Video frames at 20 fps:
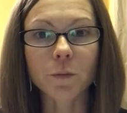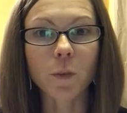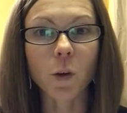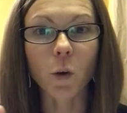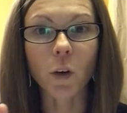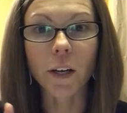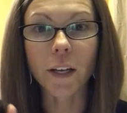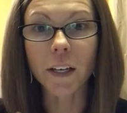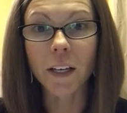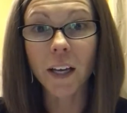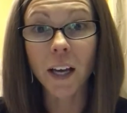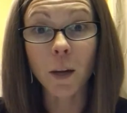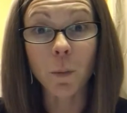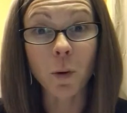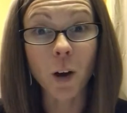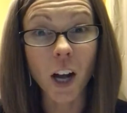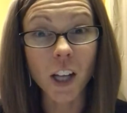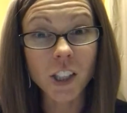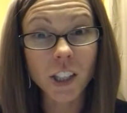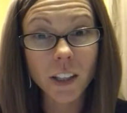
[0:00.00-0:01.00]
Or any kind of
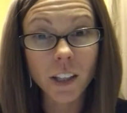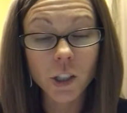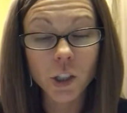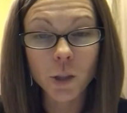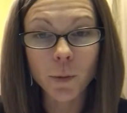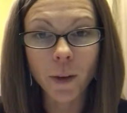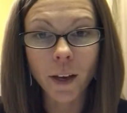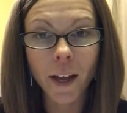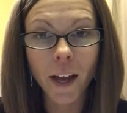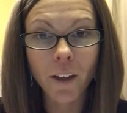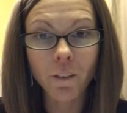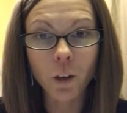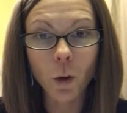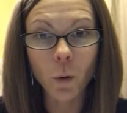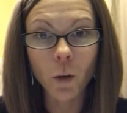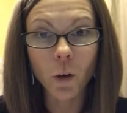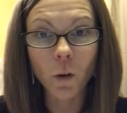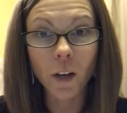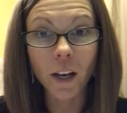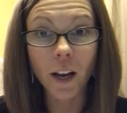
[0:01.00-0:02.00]
project that you might have
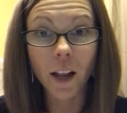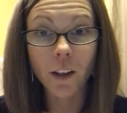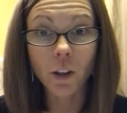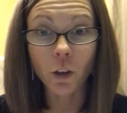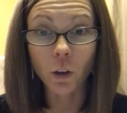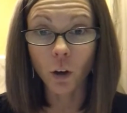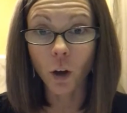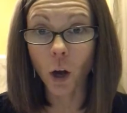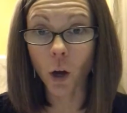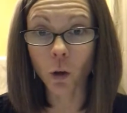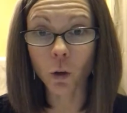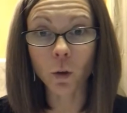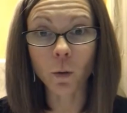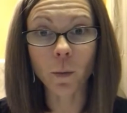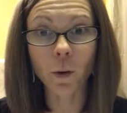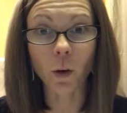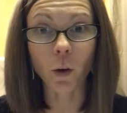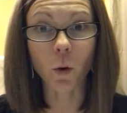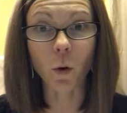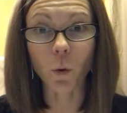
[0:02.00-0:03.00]
going on at your
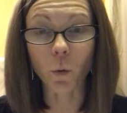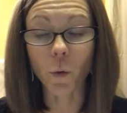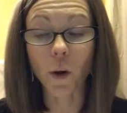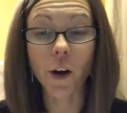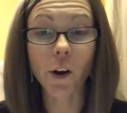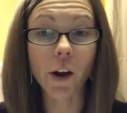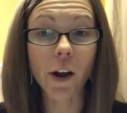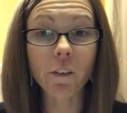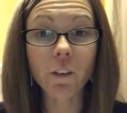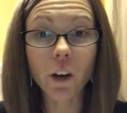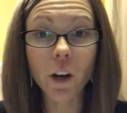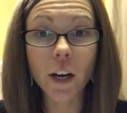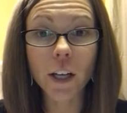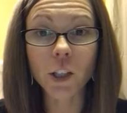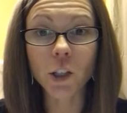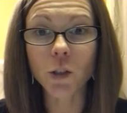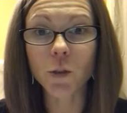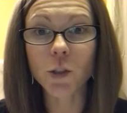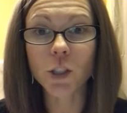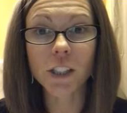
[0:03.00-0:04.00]
home or wherever,
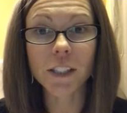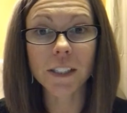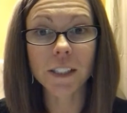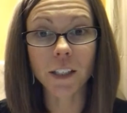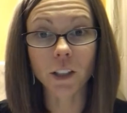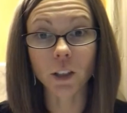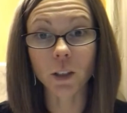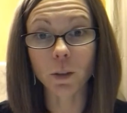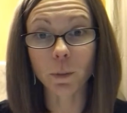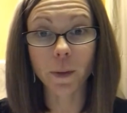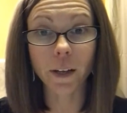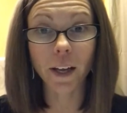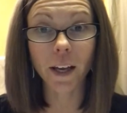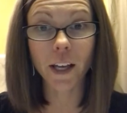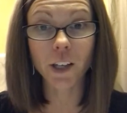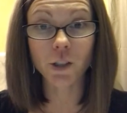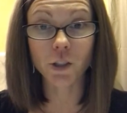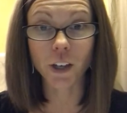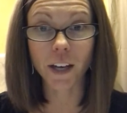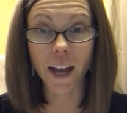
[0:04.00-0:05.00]
and you just need a little bit of
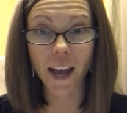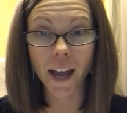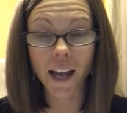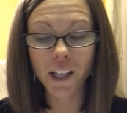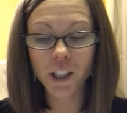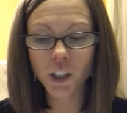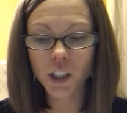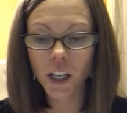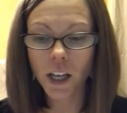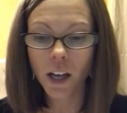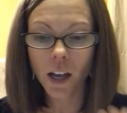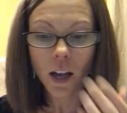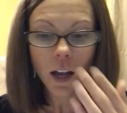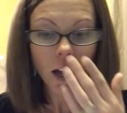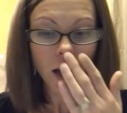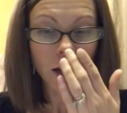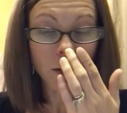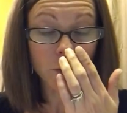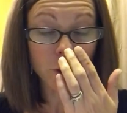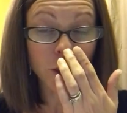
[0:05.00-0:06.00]
extra cash.
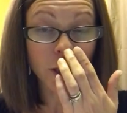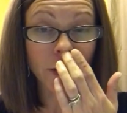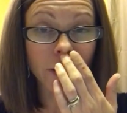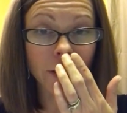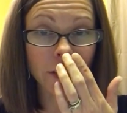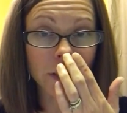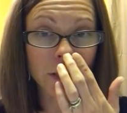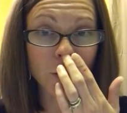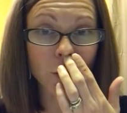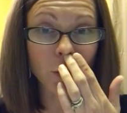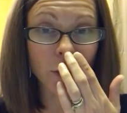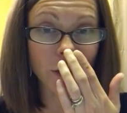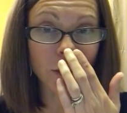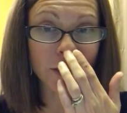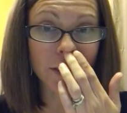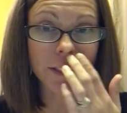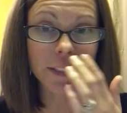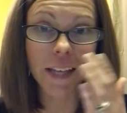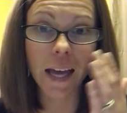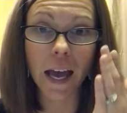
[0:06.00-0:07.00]
Sharing these
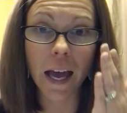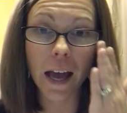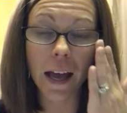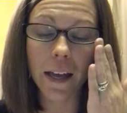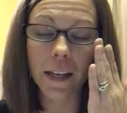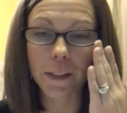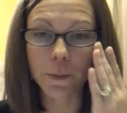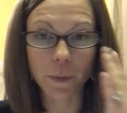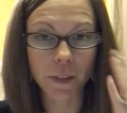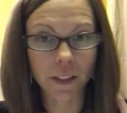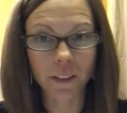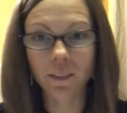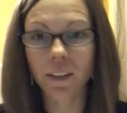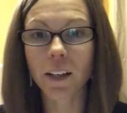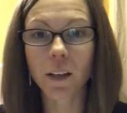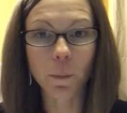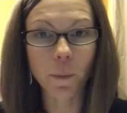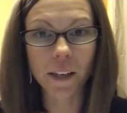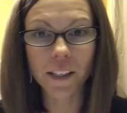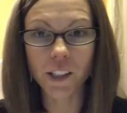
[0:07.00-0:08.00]
oils has been
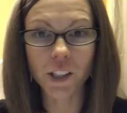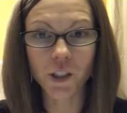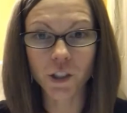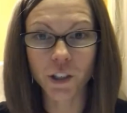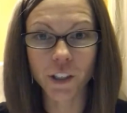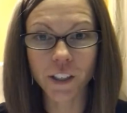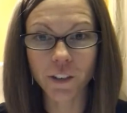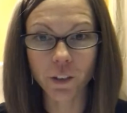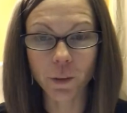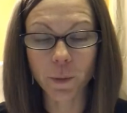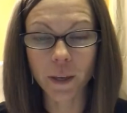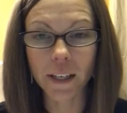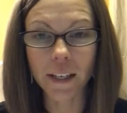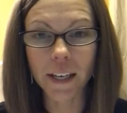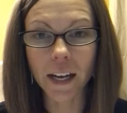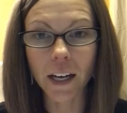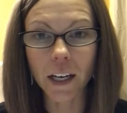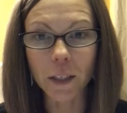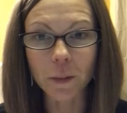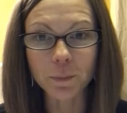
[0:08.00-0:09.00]
an amazing journey for me.